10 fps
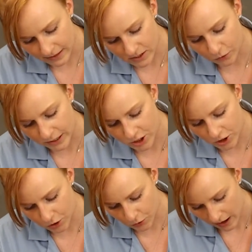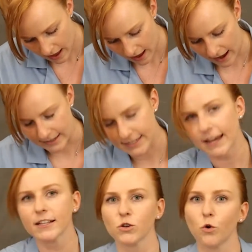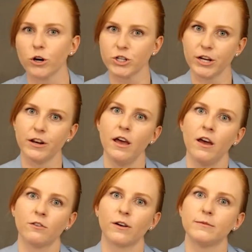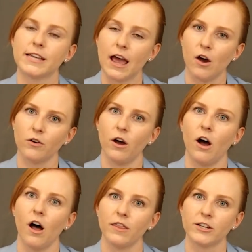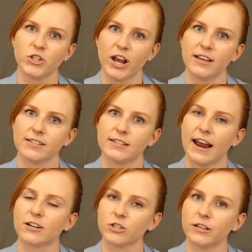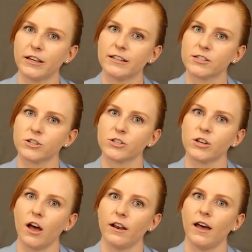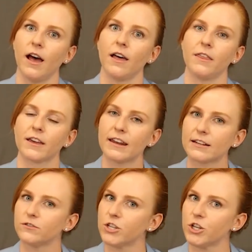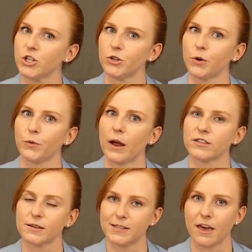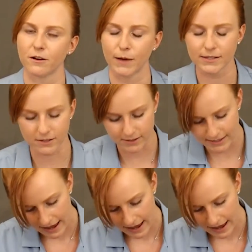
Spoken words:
that's going to take its origin from down on the chest. It actually inserts on the connective tissue around some of the other muscles,